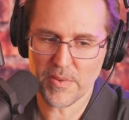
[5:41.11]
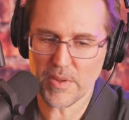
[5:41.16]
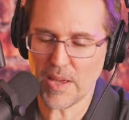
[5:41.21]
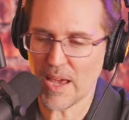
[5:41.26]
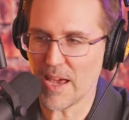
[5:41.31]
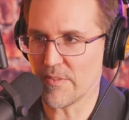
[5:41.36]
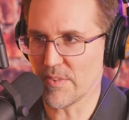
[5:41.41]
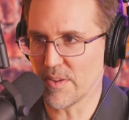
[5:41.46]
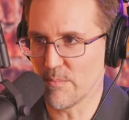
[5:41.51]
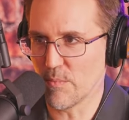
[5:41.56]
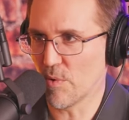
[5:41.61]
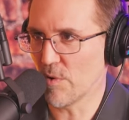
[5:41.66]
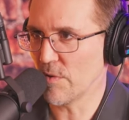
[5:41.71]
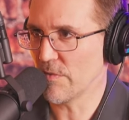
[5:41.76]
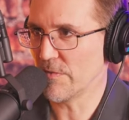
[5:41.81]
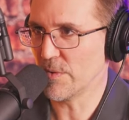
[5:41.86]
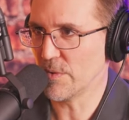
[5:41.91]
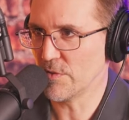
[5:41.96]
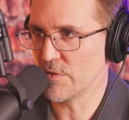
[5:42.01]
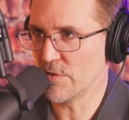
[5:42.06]
to having
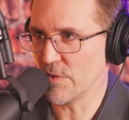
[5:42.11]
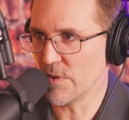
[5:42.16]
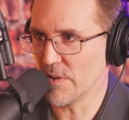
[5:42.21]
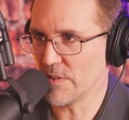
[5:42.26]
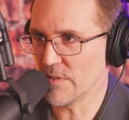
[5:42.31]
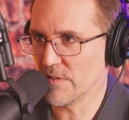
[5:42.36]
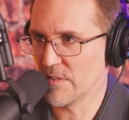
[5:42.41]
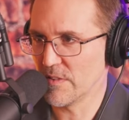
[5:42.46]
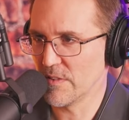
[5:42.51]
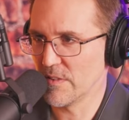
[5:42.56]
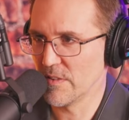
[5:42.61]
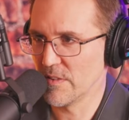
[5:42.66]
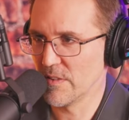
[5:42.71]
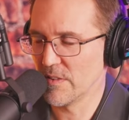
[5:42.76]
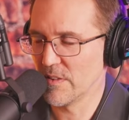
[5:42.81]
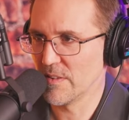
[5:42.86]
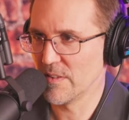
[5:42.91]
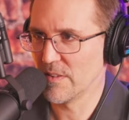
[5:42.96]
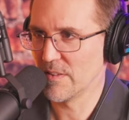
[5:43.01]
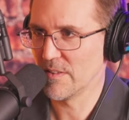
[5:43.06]
more food choice?
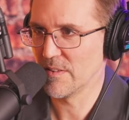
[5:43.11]
Yeah, I